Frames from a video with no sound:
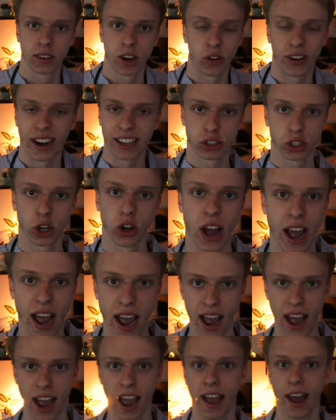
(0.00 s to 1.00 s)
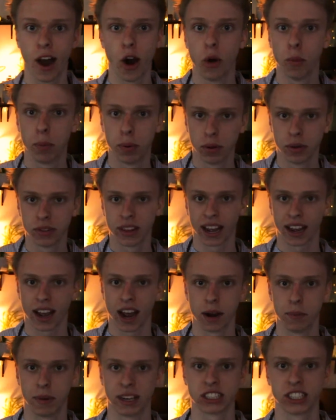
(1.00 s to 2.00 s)
All right, so I hope that
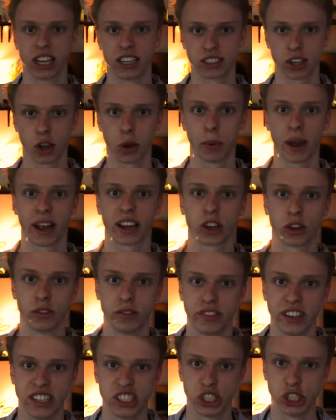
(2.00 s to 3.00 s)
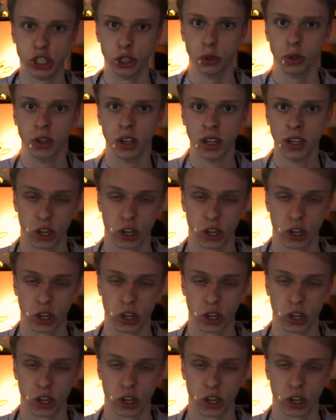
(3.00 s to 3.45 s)
kind of makes sense. I hope I convinced you.